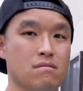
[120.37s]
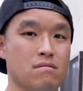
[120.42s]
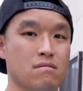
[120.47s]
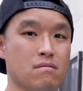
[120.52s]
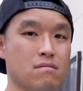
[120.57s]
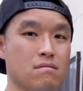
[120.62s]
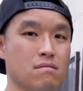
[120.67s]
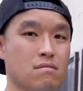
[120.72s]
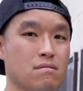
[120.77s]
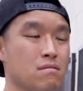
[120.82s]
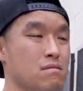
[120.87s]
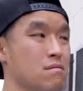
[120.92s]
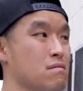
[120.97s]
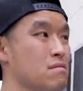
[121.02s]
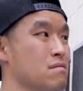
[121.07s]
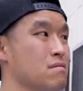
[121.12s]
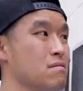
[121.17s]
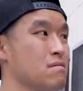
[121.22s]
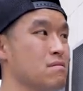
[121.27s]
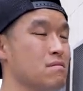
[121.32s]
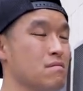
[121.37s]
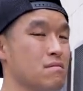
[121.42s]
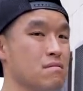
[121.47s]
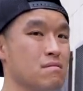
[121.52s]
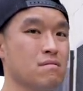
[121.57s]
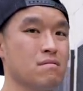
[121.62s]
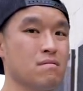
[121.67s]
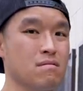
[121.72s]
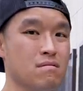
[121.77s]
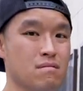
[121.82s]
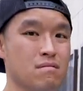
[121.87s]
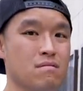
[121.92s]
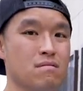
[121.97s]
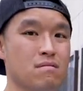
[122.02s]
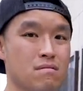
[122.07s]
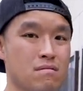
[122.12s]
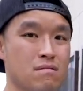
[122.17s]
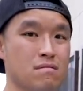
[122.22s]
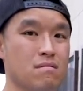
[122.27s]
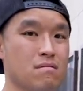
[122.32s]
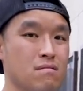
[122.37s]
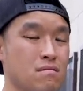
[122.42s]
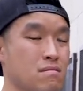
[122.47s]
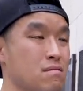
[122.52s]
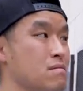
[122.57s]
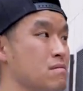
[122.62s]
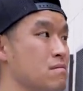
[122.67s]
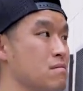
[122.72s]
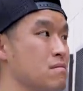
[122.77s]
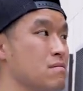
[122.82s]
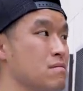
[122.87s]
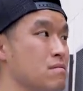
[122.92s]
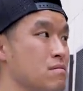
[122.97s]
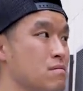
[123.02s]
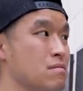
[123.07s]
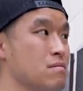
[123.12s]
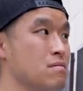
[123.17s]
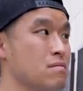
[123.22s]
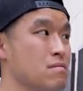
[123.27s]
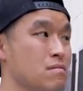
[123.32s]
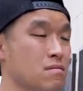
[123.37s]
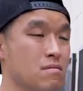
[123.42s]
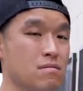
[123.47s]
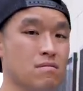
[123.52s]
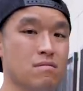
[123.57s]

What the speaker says: This person isn't speaking.